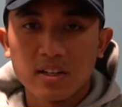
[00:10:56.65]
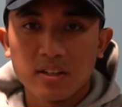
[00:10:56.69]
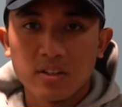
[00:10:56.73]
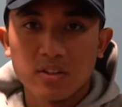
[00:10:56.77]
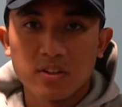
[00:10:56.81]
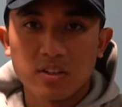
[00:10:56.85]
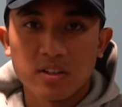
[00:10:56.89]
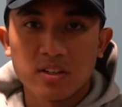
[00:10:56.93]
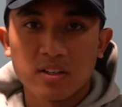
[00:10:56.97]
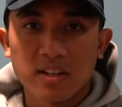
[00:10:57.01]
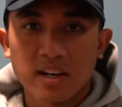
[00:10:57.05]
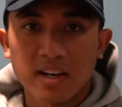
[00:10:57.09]

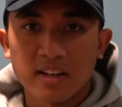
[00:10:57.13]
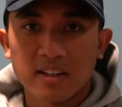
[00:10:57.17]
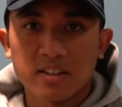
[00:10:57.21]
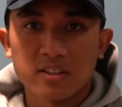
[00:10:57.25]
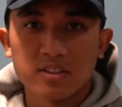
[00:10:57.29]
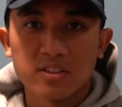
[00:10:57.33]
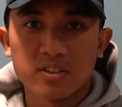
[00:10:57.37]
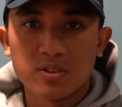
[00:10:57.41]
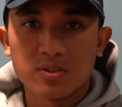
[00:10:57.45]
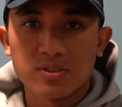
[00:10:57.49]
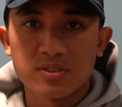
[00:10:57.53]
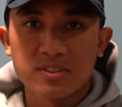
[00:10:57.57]
You can kind
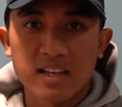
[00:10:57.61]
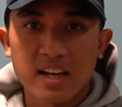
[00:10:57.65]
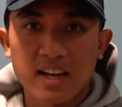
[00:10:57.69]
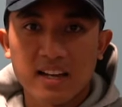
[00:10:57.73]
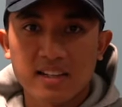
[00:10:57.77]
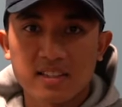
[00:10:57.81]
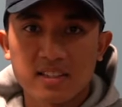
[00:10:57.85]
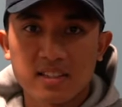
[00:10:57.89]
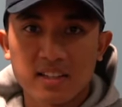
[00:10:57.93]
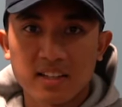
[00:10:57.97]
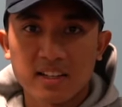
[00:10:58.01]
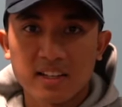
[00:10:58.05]
of use
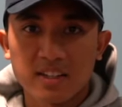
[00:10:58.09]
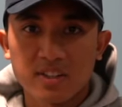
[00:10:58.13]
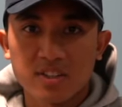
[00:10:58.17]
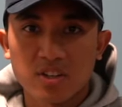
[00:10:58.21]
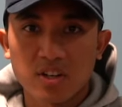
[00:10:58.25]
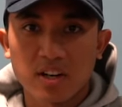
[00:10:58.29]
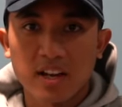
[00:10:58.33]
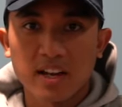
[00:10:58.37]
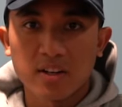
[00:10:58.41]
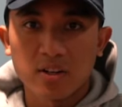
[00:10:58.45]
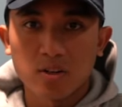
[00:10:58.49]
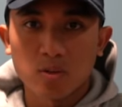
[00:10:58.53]
that to get
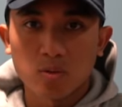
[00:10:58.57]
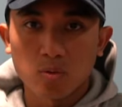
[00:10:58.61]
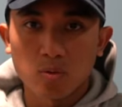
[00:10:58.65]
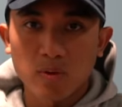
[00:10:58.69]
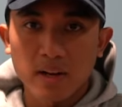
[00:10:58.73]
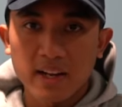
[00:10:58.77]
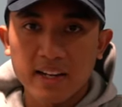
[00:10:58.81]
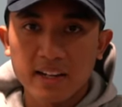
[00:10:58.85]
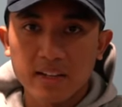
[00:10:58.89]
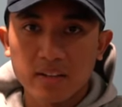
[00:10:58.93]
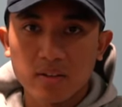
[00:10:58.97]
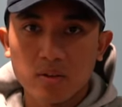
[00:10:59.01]
your ankle
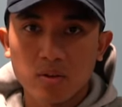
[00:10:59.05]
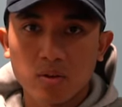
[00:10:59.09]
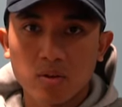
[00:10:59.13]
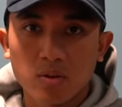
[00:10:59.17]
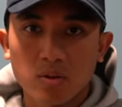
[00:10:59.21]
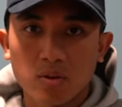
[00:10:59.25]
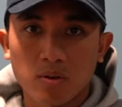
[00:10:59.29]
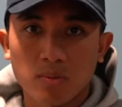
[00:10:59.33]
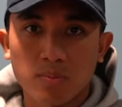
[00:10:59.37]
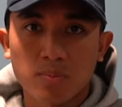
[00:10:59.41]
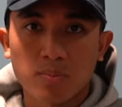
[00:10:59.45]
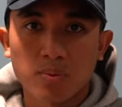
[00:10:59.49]
right
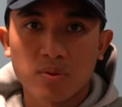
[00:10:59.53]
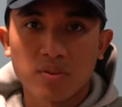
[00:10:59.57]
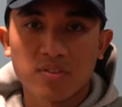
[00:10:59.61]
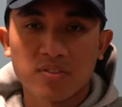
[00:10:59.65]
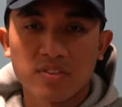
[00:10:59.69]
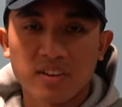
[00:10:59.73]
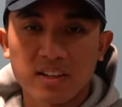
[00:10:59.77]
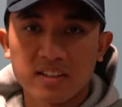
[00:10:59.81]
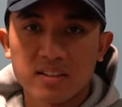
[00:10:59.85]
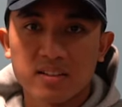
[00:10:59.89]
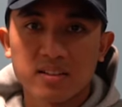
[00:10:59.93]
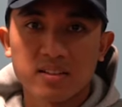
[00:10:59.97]
or
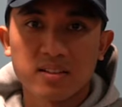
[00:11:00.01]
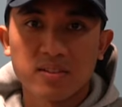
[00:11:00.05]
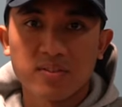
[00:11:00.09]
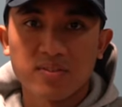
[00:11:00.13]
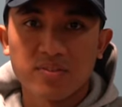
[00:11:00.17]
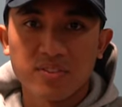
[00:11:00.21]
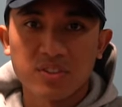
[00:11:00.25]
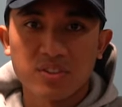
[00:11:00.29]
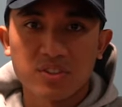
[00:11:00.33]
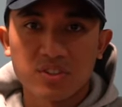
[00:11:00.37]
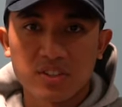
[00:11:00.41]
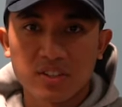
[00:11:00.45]
prevent
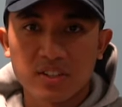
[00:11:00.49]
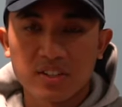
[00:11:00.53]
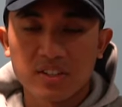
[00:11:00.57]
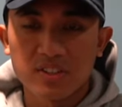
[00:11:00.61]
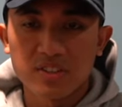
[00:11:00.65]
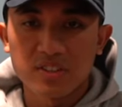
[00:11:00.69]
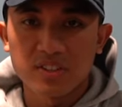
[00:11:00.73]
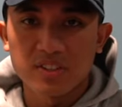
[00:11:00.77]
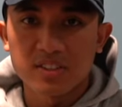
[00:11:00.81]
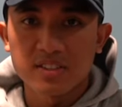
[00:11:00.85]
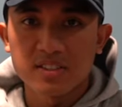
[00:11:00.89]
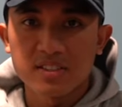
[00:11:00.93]
future
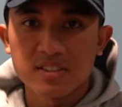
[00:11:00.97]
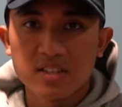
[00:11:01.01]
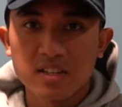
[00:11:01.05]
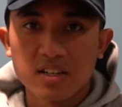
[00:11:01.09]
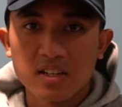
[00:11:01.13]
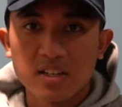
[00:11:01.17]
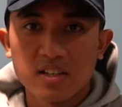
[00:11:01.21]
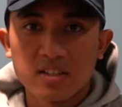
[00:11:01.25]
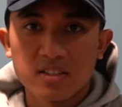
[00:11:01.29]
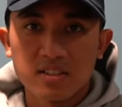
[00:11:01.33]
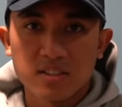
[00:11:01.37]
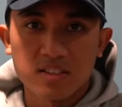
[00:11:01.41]
injuries
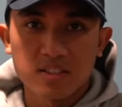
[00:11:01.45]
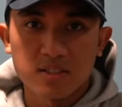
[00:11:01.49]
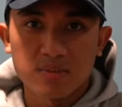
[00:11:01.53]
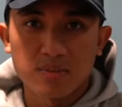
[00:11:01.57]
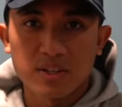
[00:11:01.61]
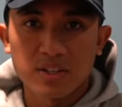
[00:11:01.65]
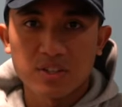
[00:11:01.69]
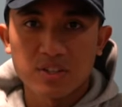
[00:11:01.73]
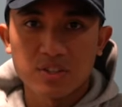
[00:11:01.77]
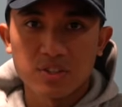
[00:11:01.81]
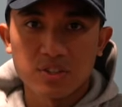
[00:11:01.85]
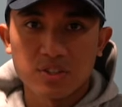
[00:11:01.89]
just to
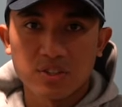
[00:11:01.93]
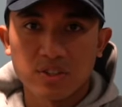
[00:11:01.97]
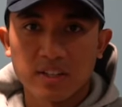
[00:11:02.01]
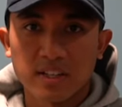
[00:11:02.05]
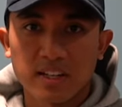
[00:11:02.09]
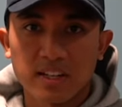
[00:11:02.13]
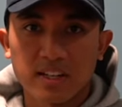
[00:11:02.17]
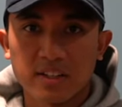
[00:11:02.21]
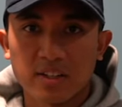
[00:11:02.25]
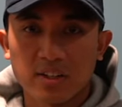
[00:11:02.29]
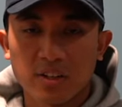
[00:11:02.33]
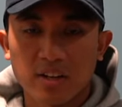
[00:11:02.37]
make sure you're
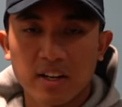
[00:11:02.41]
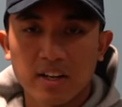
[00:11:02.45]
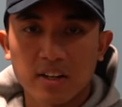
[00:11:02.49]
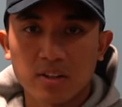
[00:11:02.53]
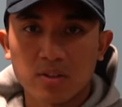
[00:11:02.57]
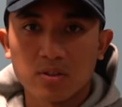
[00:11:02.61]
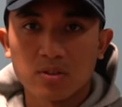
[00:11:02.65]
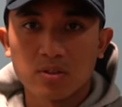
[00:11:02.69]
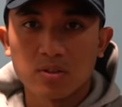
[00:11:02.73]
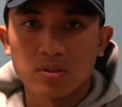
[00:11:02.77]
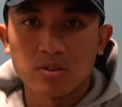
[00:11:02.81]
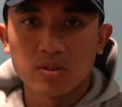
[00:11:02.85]
getting your
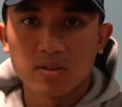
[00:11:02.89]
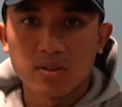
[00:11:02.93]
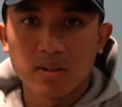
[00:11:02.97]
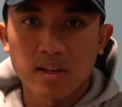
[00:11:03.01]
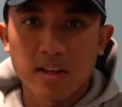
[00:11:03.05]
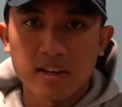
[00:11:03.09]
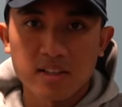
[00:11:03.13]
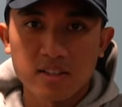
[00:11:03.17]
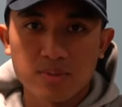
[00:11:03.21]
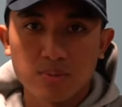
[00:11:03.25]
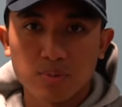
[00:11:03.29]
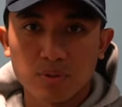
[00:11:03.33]
ankle
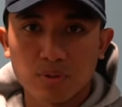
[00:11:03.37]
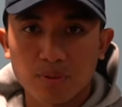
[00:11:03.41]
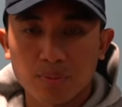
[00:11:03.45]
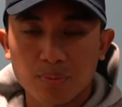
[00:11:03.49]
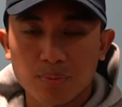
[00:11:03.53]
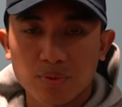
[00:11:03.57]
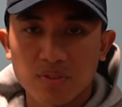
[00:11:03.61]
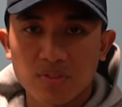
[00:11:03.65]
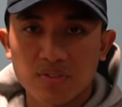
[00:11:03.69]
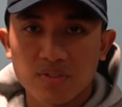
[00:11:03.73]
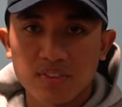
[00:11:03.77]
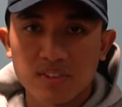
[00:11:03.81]
as
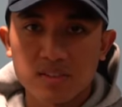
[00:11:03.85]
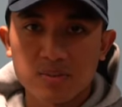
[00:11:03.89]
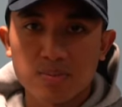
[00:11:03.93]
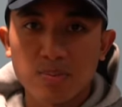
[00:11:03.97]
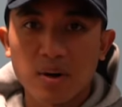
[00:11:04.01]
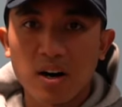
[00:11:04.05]
bulletproof as